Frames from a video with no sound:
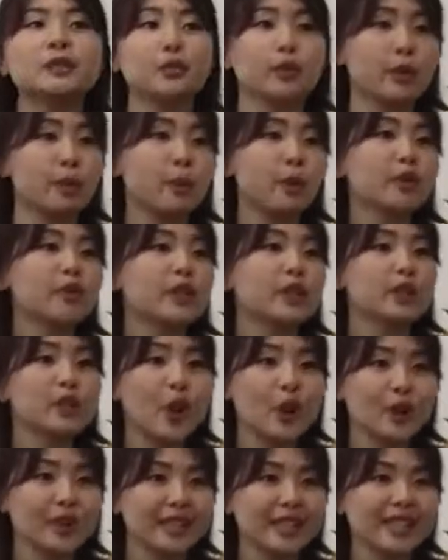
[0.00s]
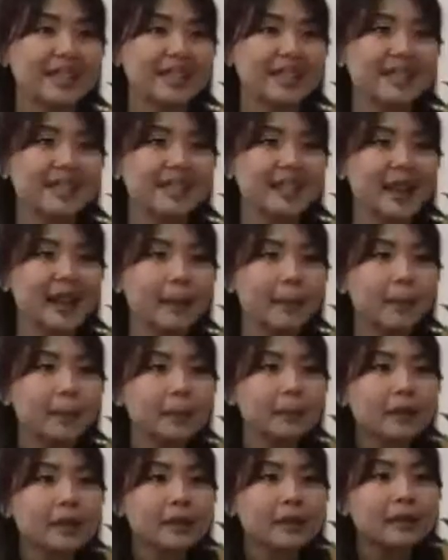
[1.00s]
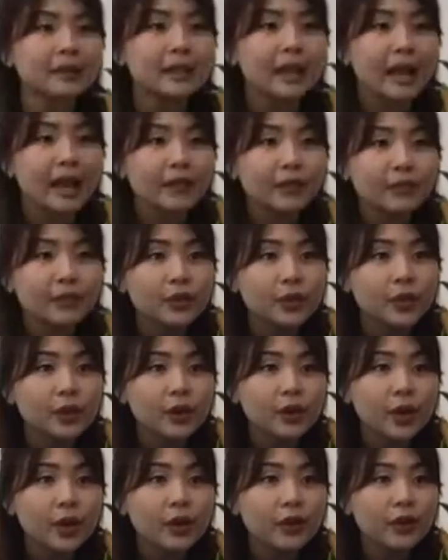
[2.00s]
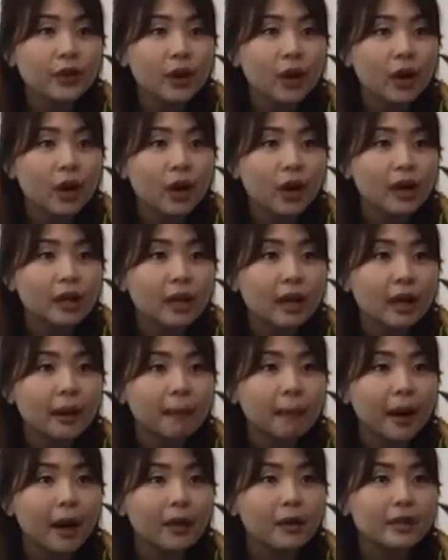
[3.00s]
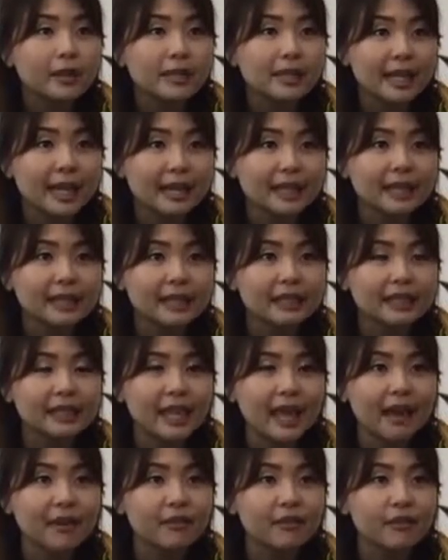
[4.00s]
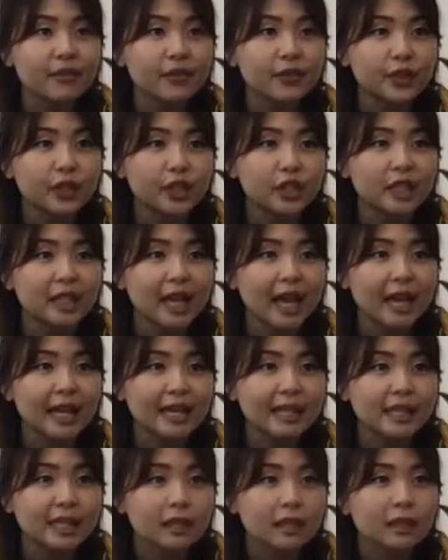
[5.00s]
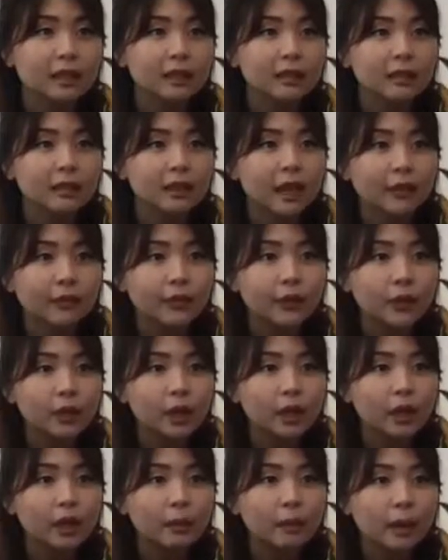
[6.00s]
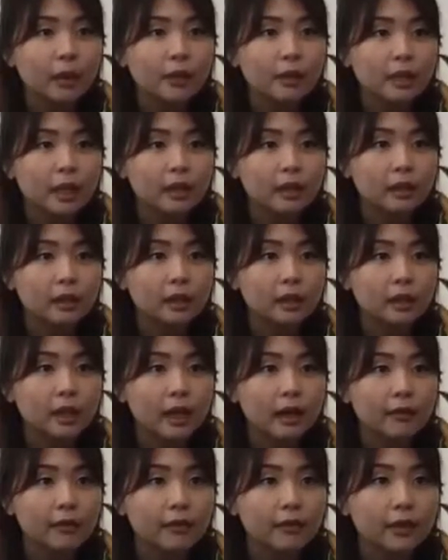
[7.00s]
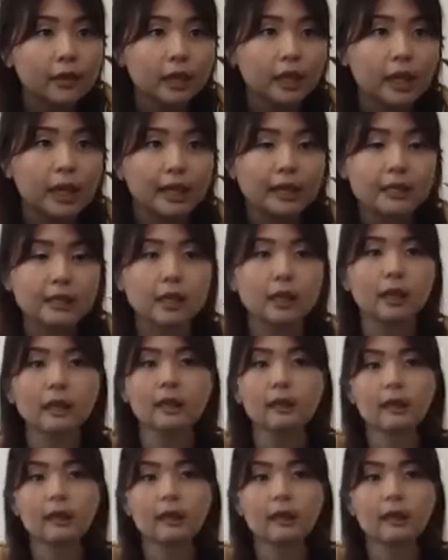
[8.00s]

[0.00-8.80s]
remove the toxins. Yeah. Have you heard about Sunderland fertilizer? Have you heard about Sunderland fertilizer?